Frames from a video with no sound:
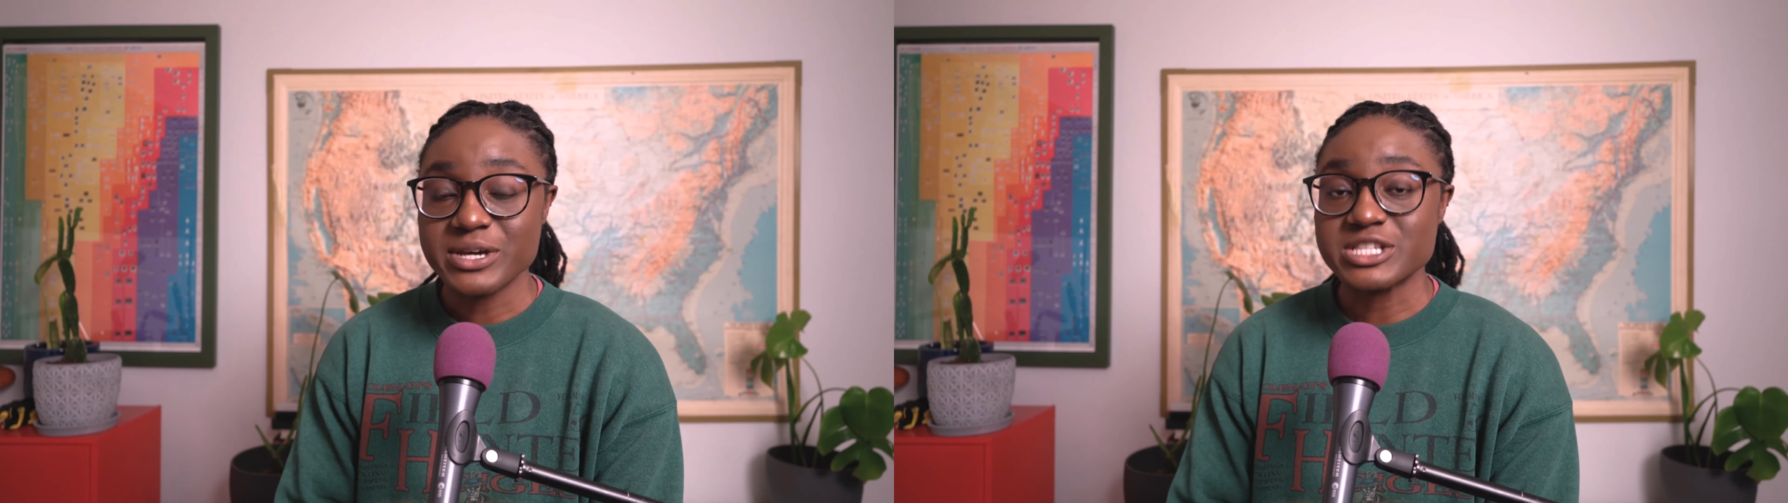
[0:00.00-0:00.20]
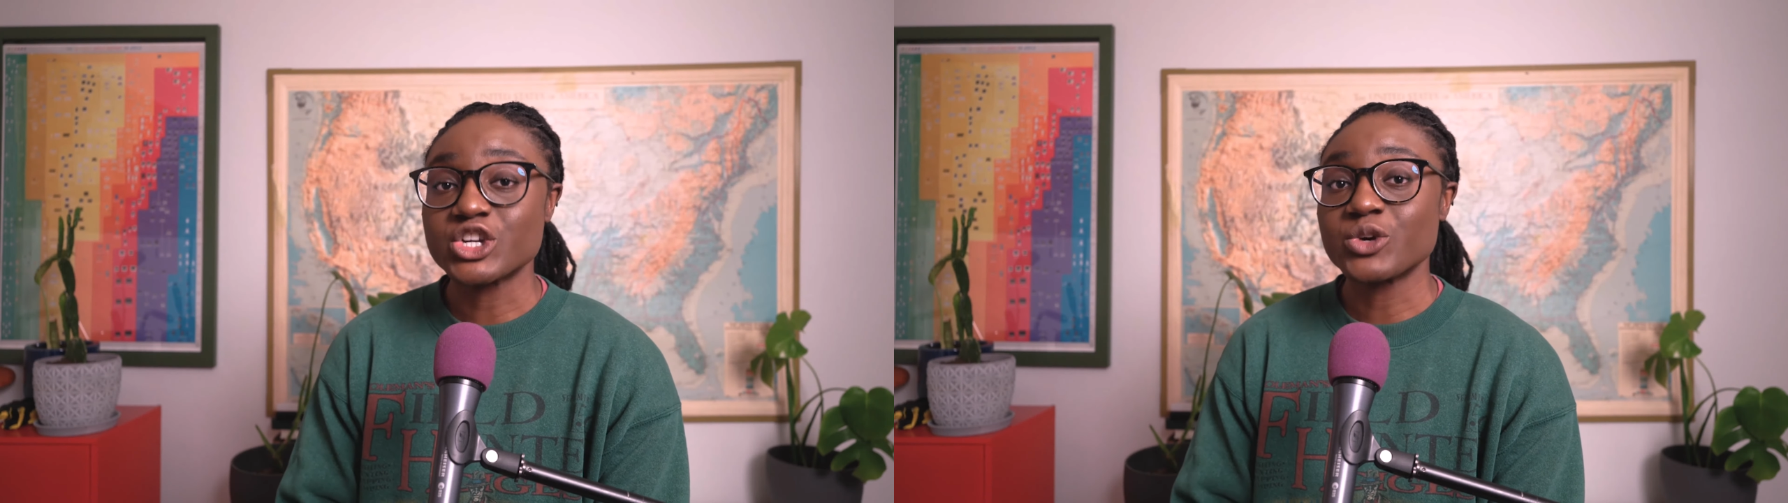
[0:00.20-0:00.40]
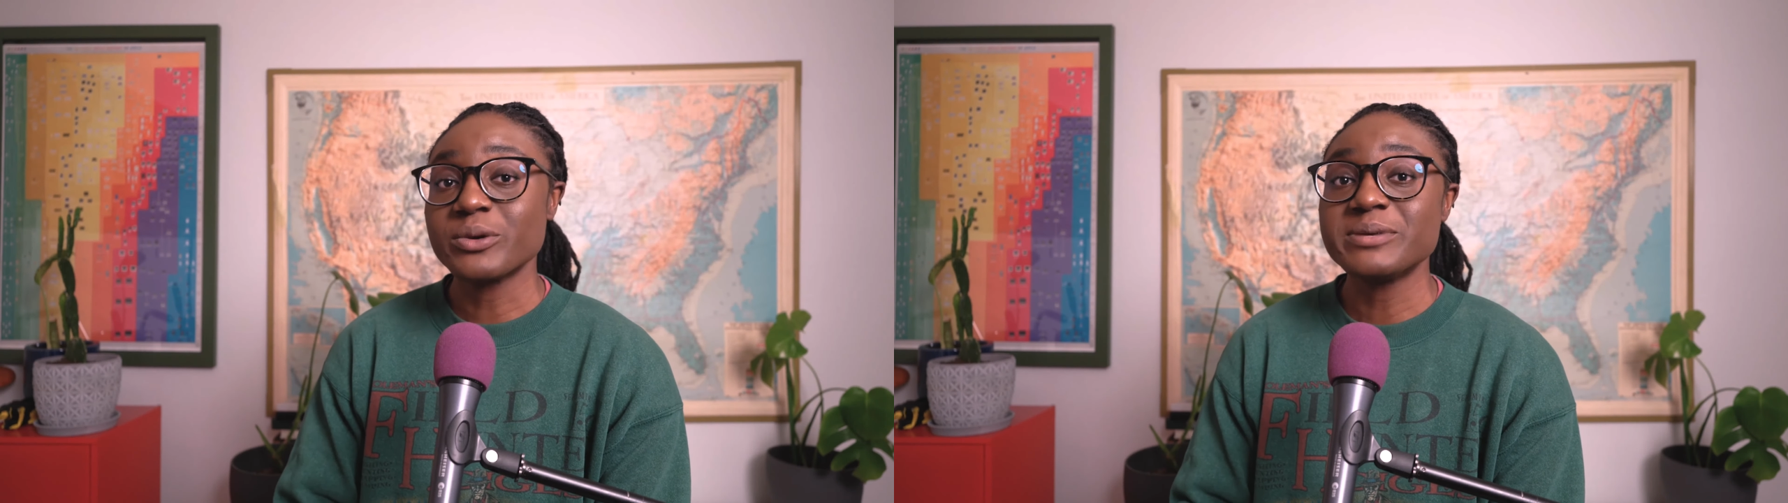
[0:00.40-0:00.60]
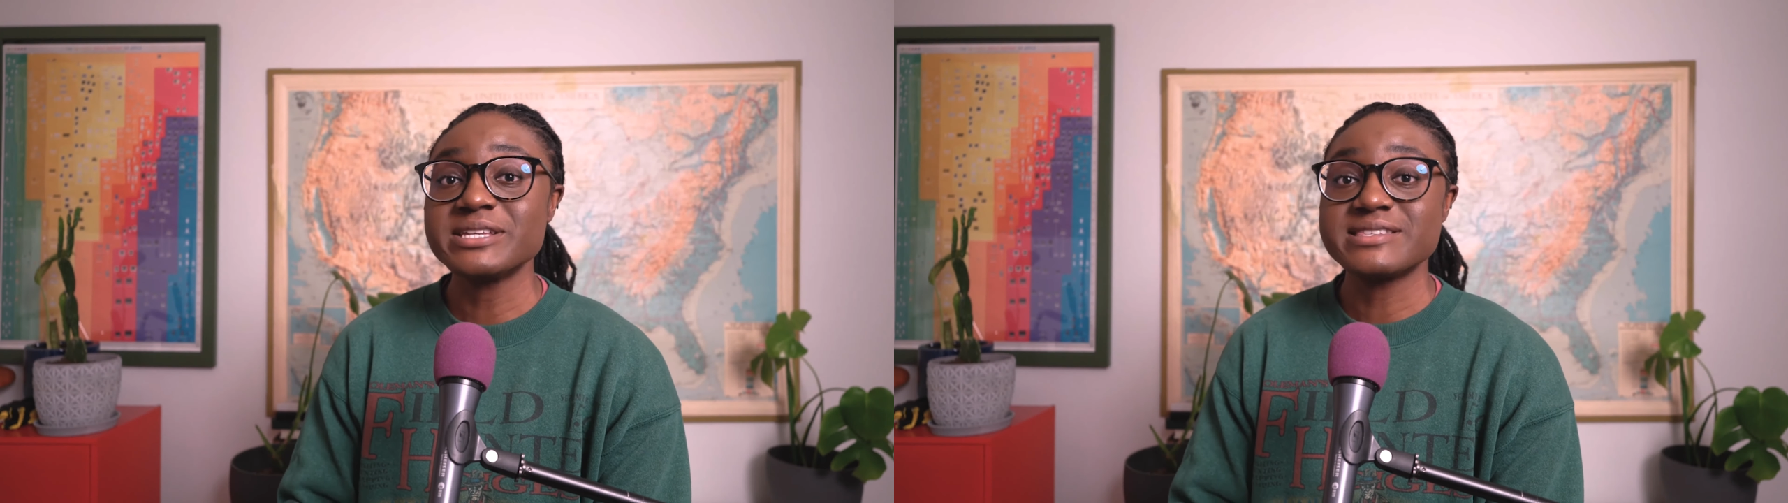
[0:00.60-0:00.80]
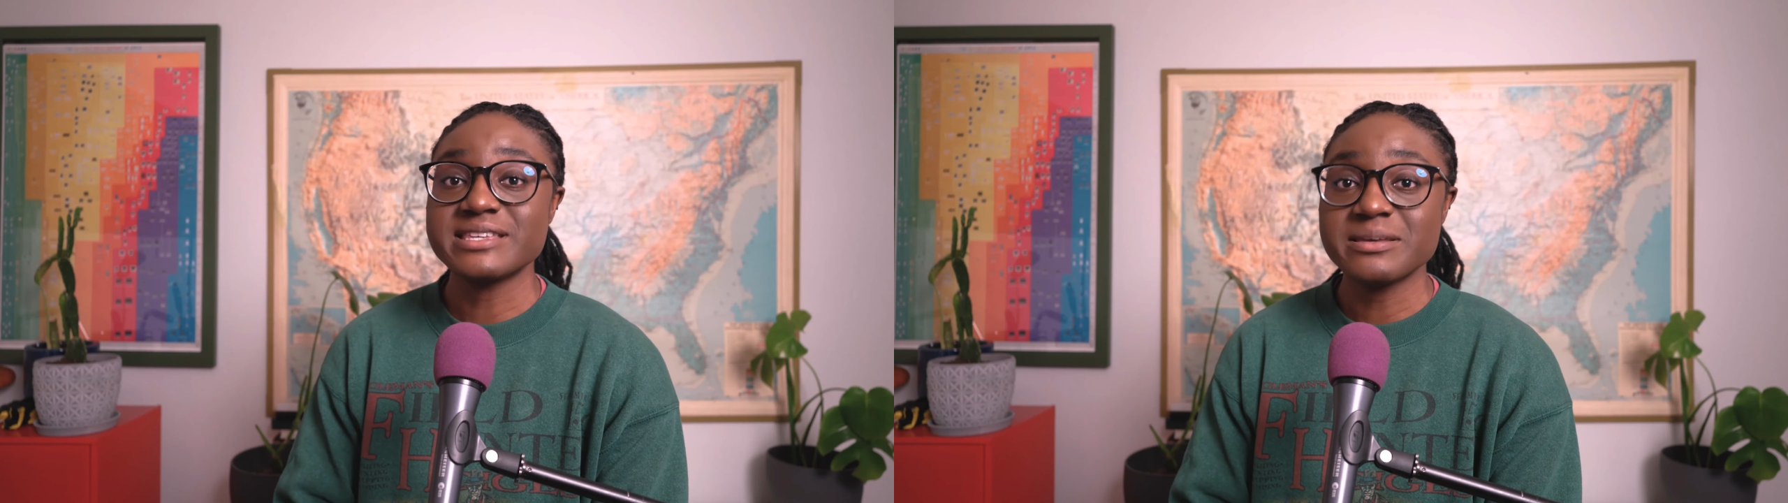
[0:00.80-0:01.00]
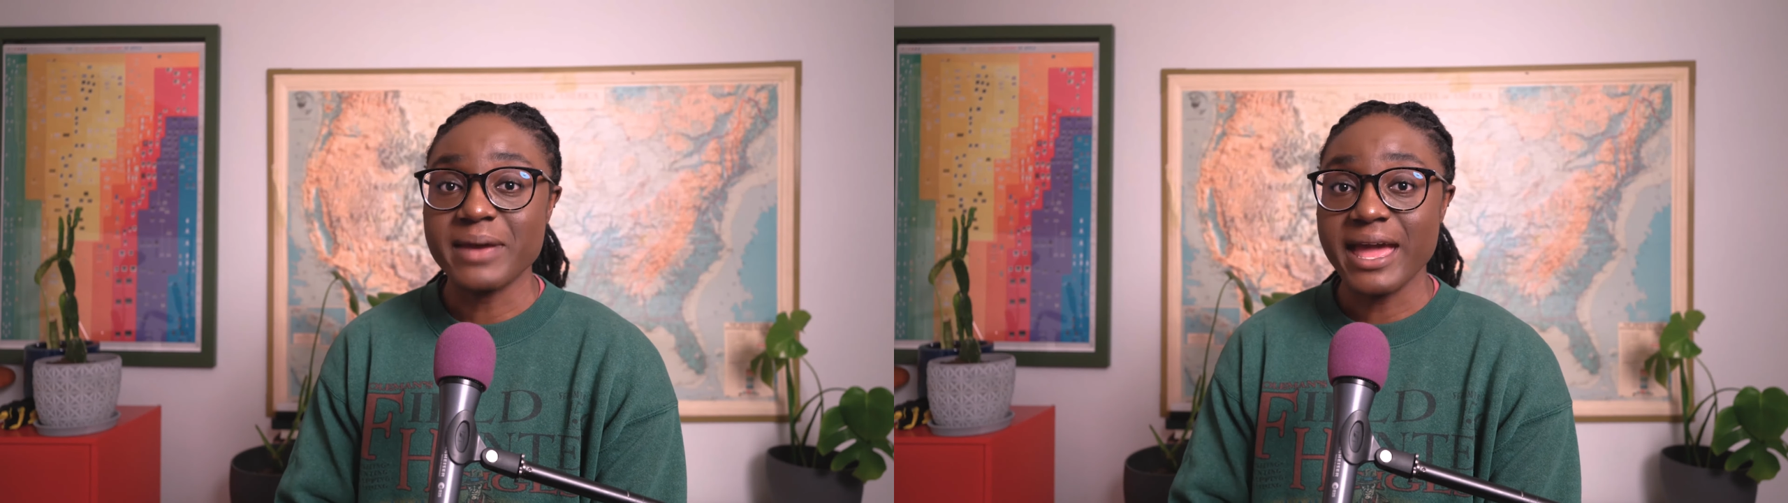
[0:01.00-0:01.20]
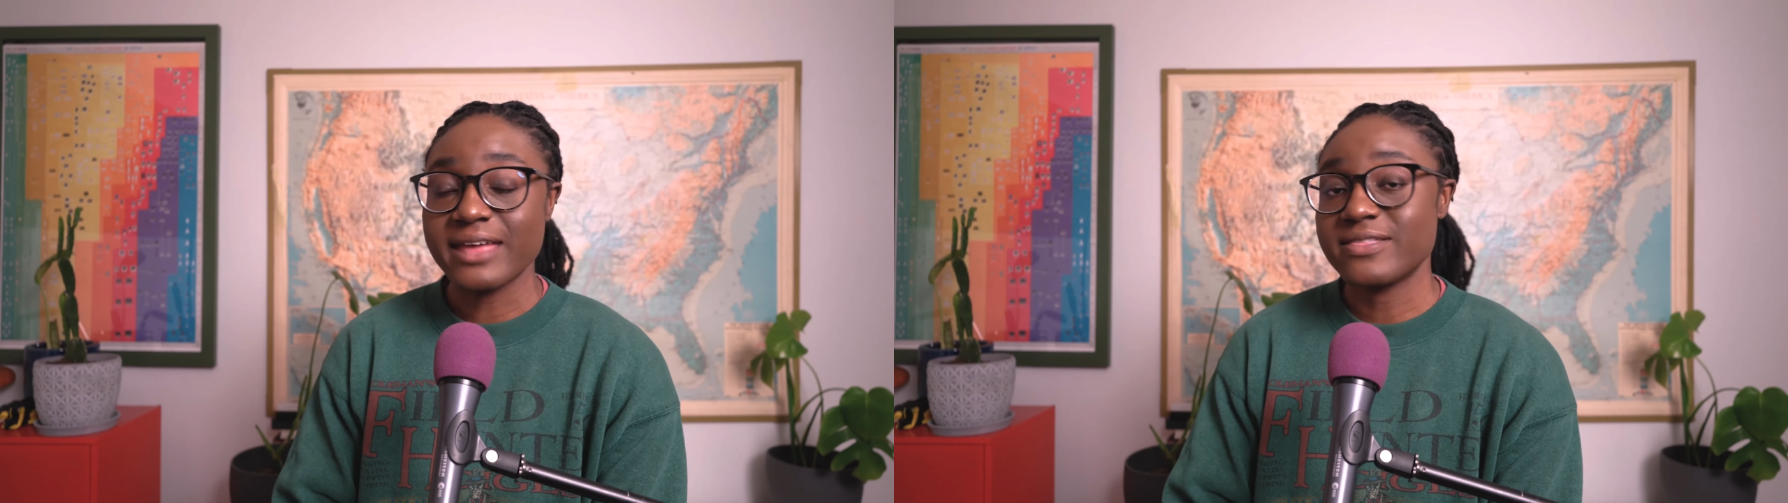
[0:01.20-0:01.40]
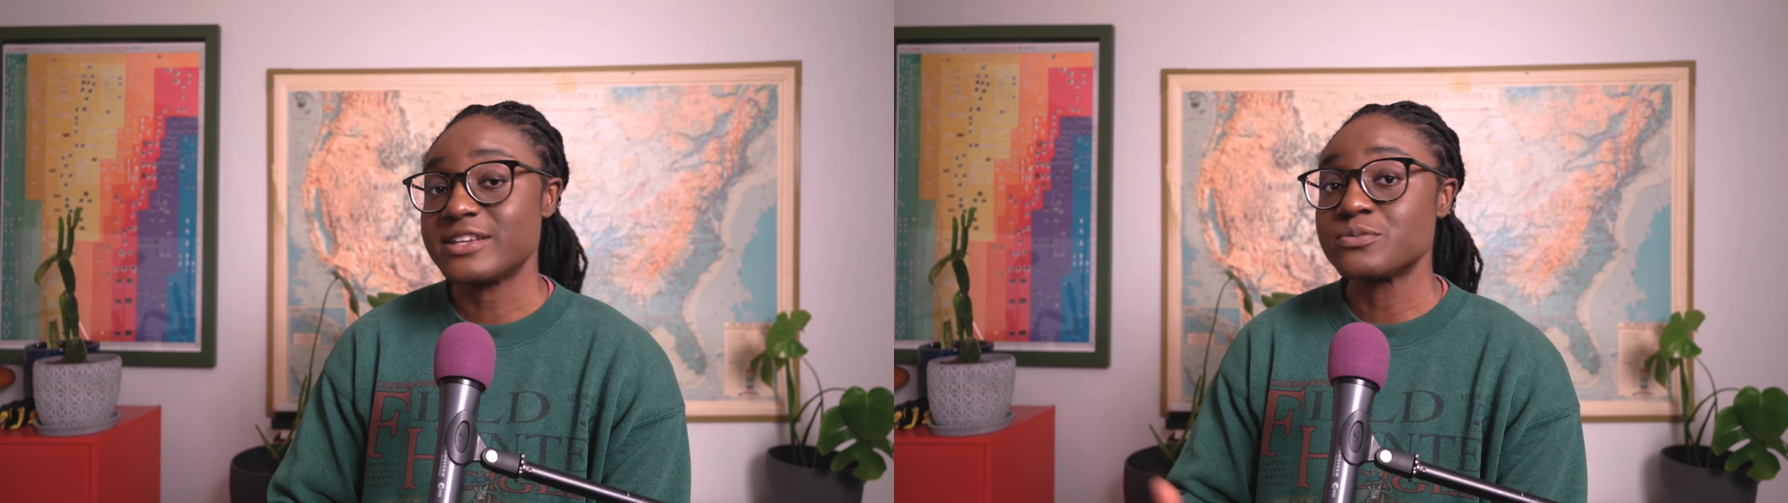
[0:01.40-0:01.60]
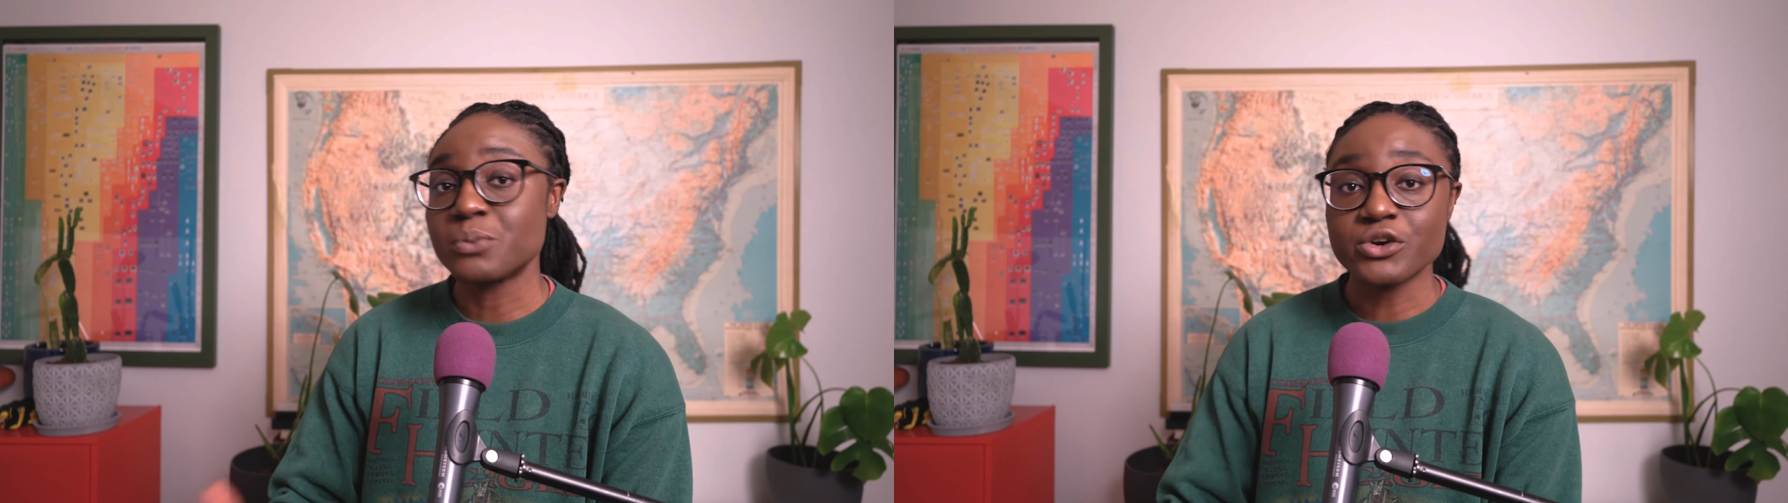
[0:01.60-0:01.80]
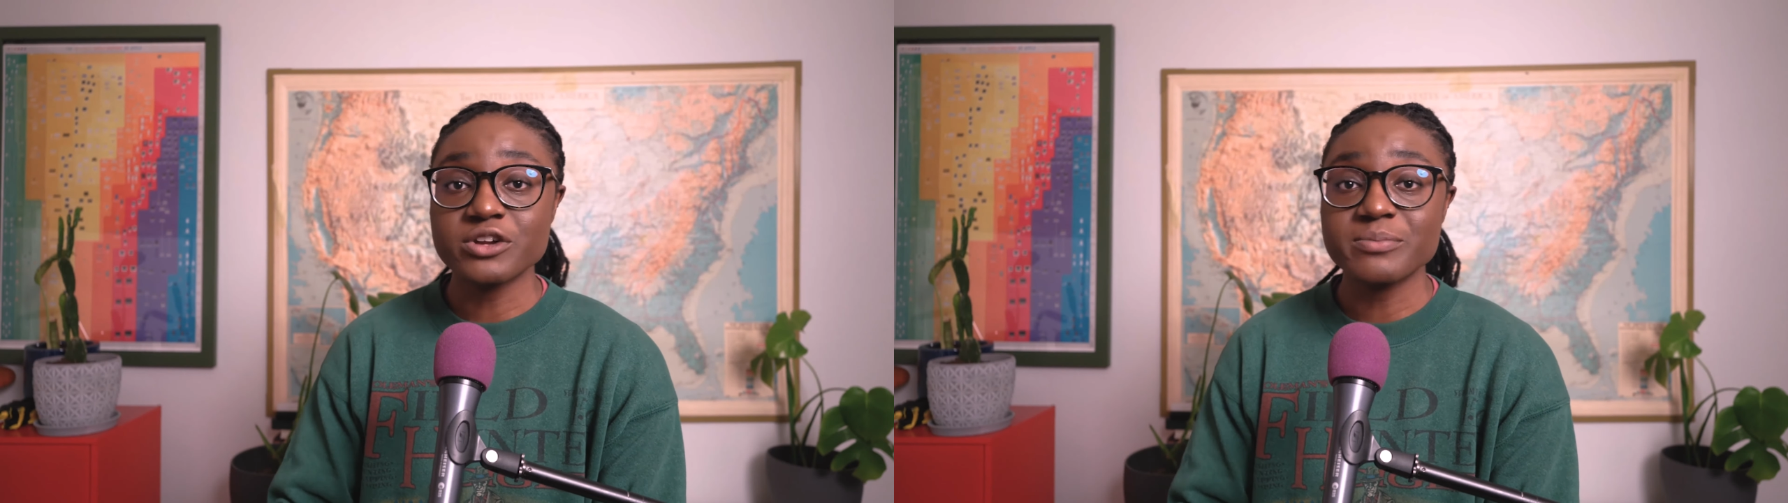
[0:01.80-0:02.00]
is a Caribbean sea bay that's
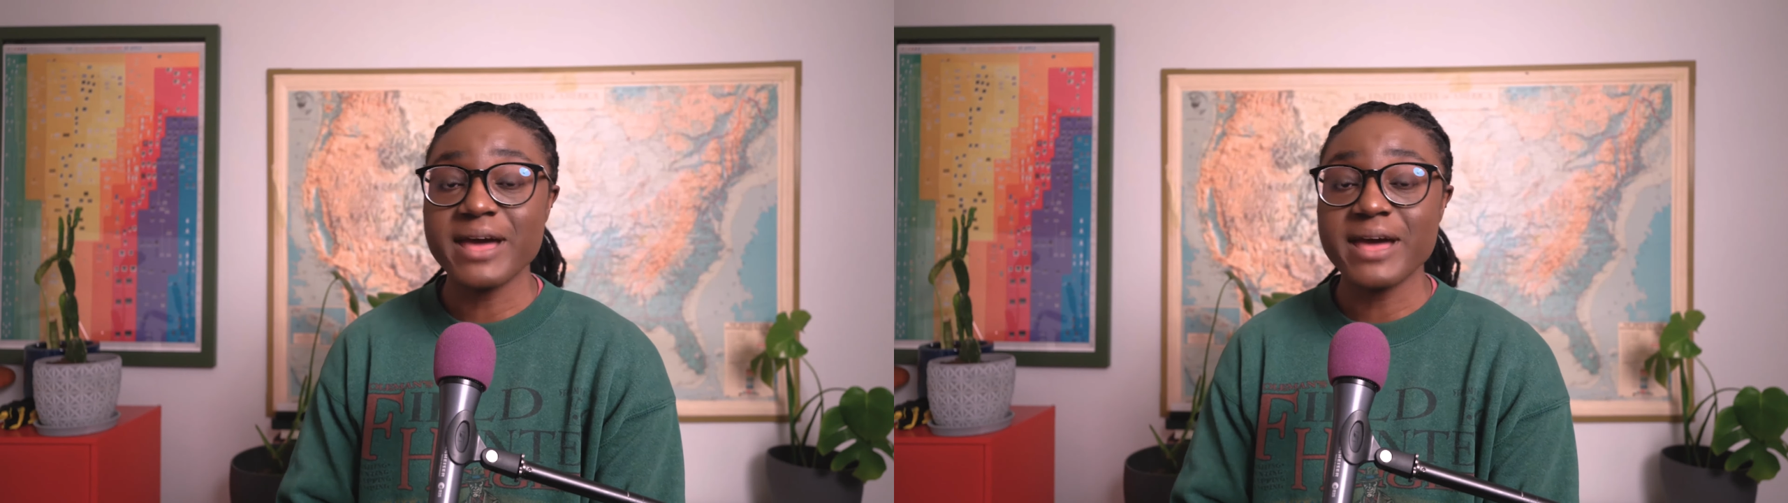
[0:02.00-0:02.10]
bordered